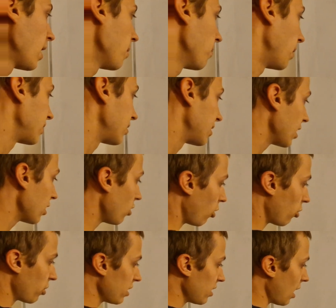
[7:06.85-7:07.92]
But still,
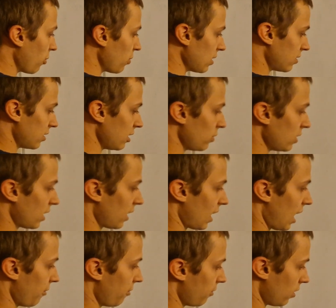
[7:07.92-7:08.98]
already now we see we can
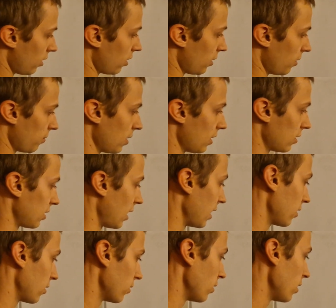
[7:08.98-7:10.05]
have a
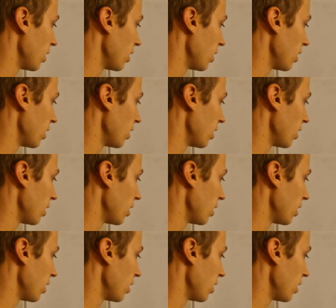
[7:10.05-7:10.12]
cycle